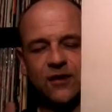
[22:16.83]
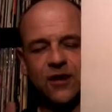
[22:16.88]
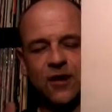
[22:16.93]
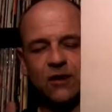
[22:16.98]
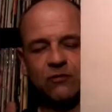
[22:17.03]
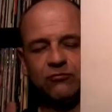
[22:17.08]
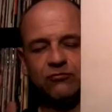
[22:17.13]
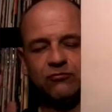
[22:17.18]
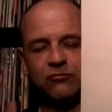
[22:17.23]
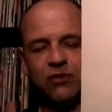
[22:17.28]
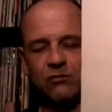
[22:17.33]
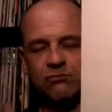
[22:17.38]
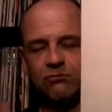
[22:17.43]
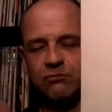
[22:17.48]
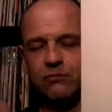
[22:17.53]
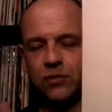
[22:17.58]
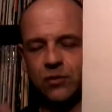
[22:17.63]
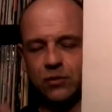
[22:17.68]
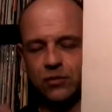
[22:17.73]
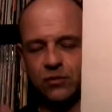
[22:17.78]
a
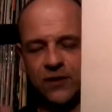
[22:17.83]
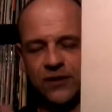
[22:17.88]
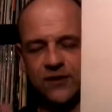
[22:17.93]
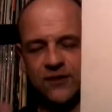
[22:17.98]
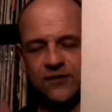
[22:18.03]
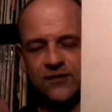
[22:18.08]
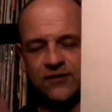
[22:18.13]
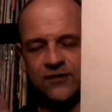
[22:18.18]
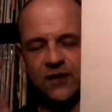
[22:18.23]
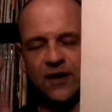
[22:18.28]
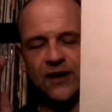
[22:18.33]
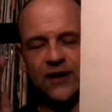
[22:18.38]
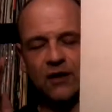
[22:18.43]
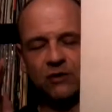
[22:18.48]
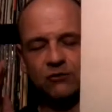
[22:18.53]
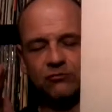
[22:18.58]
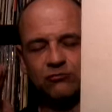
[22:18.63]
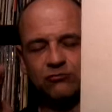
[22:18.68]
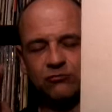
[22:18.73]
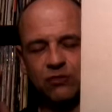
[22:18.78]
rumble. It's like
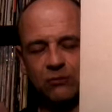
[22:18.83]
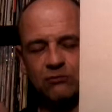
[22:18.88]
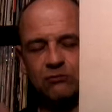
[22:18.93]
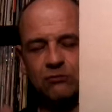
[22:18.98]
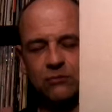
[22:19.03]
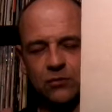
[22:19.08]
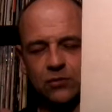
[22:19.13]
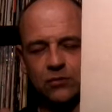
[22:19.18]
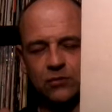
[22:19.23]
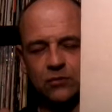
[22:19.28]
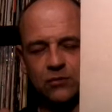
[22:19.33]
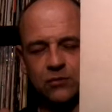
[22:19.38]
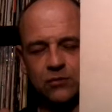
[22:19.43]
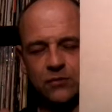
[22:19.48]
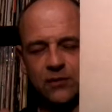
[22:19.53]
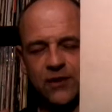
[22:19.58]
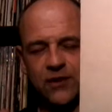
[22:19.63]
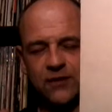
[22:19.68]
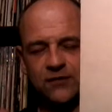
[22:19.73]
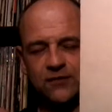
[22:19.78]
a rumble.
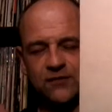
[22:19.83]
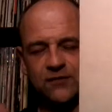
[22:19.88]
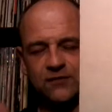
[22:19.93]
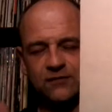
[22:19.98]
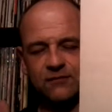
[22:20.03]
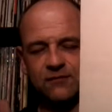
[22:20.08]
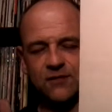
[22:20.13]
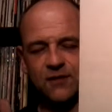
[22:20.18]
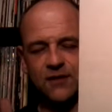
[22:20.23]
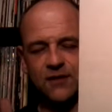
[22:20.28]
It's